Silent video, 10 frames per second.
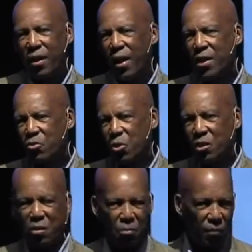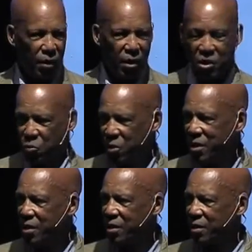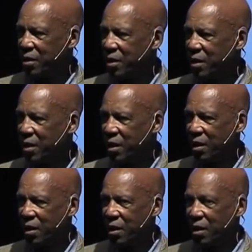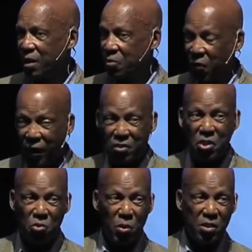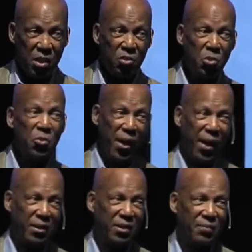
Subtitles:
and treat them as we did. The fact is, we did do that.